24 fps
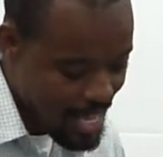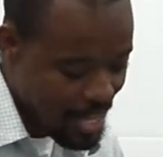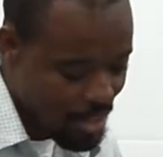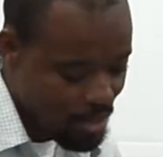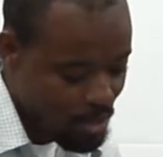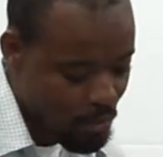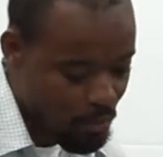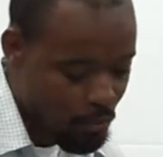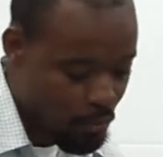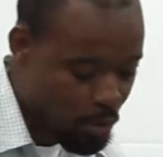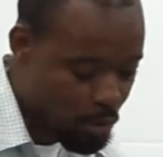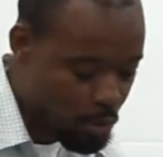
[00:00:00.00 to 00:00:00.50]

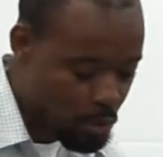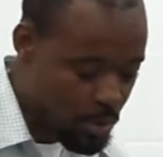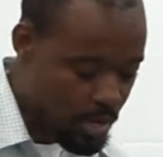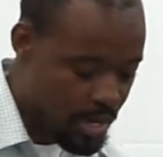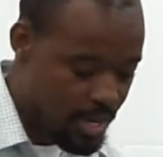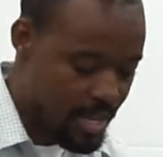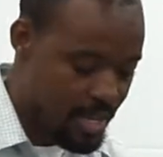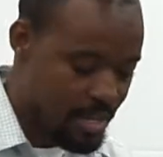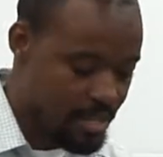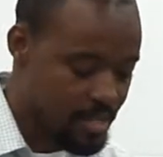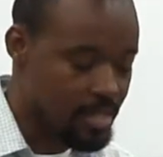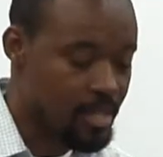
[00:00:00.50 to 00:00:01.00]
The first one
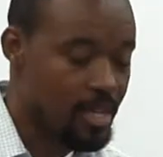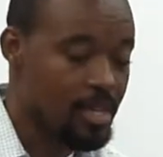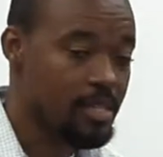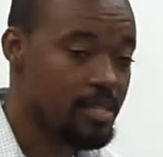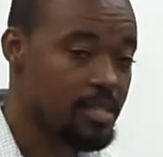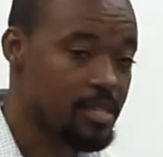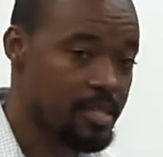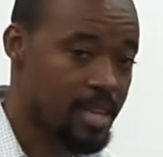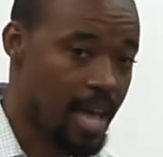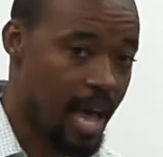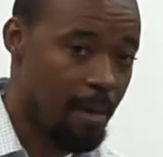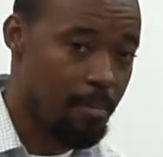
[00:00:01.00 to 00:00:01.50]
is
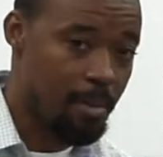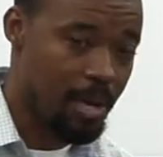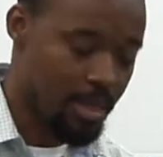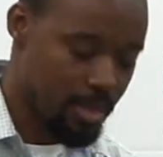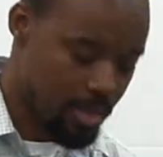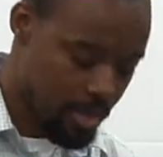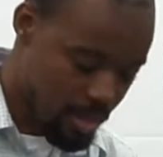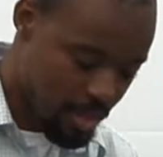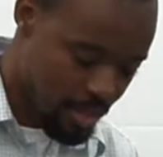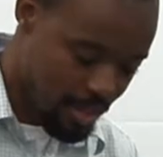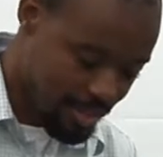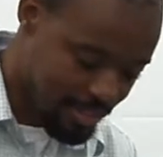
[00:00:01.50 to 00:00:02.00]

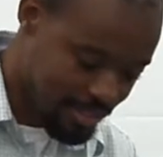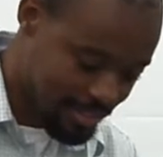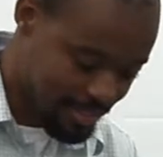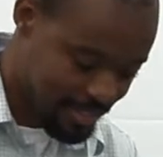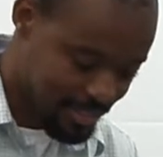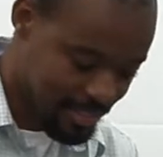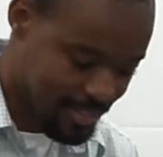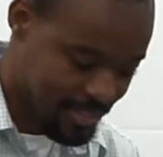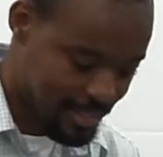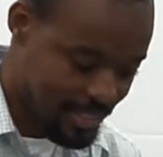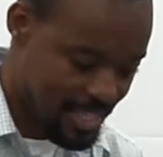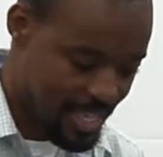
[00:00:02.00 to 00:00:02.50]
Sabbath,
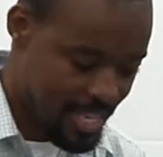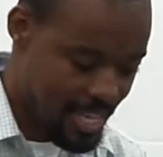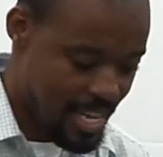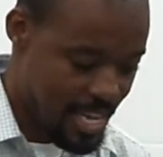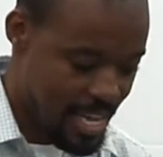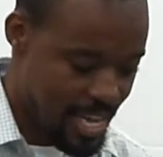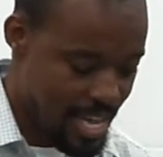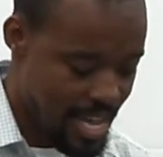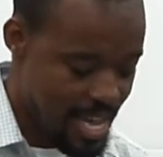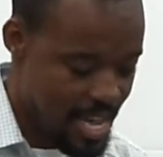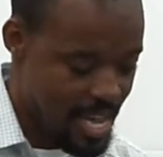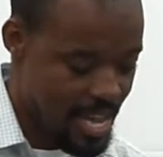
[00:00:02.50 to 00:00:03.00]

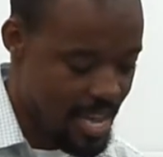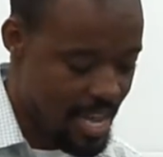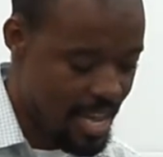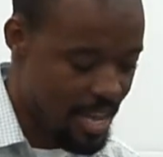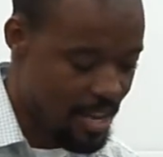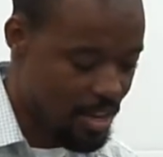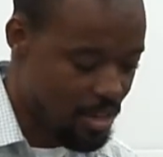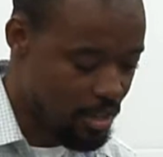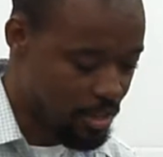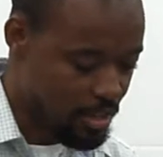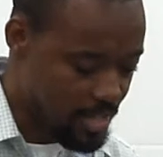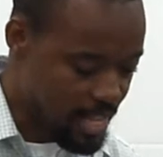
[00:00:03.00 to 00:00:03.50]

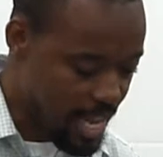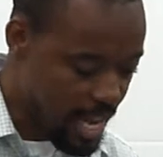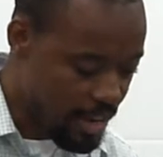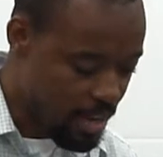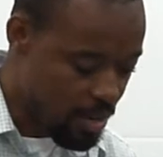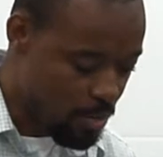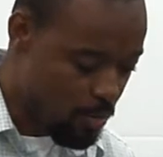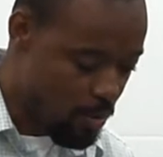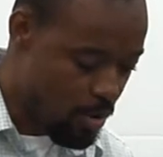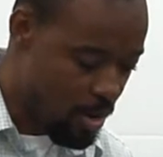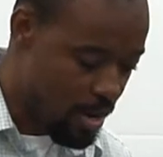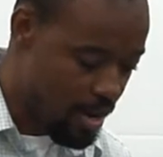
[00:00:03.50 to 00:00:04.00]
and the
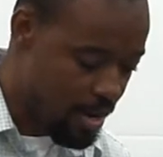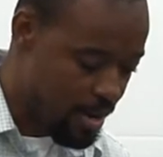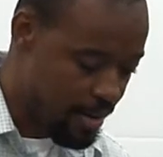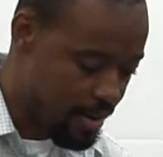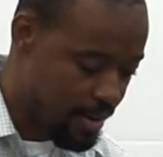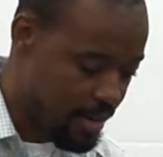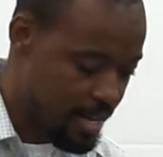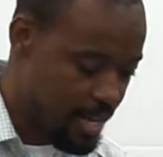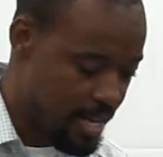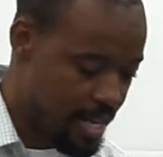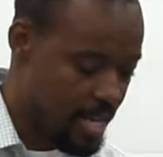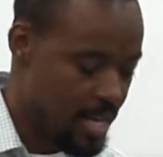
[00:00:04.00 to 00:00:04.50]
second one
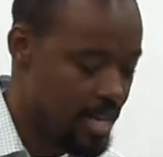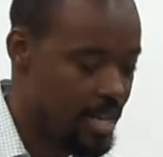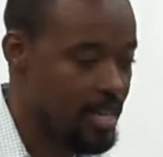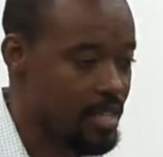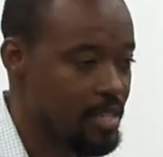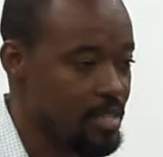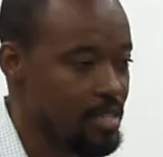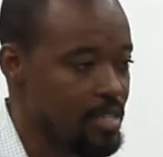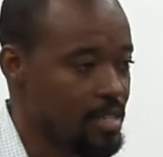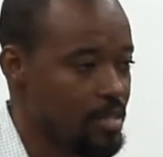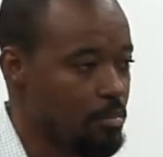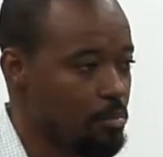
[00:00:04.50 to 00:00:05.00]

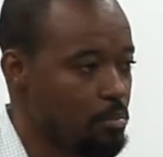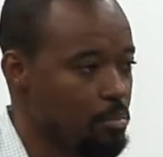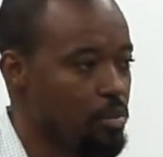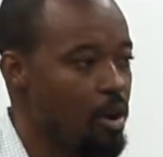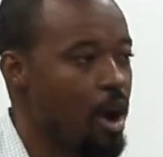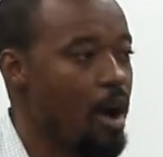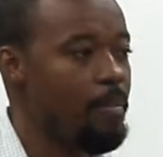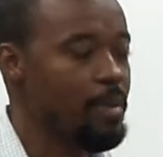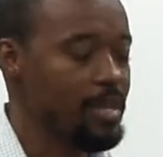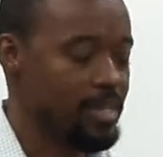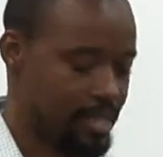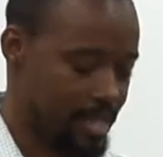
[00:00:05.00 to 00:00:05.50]
is
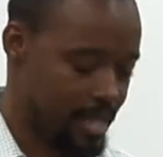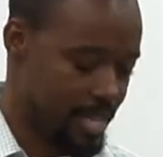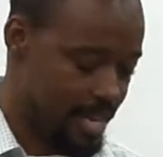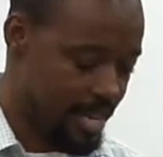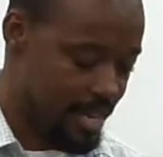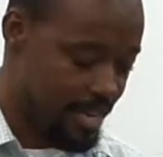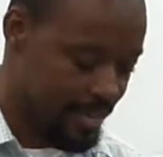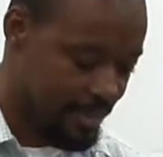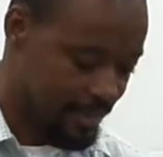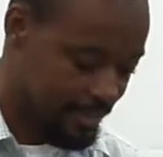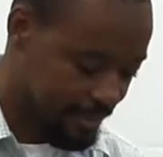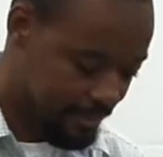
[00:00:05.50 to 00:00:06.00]
promised
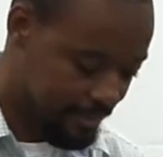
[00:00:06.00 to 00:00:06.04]
land.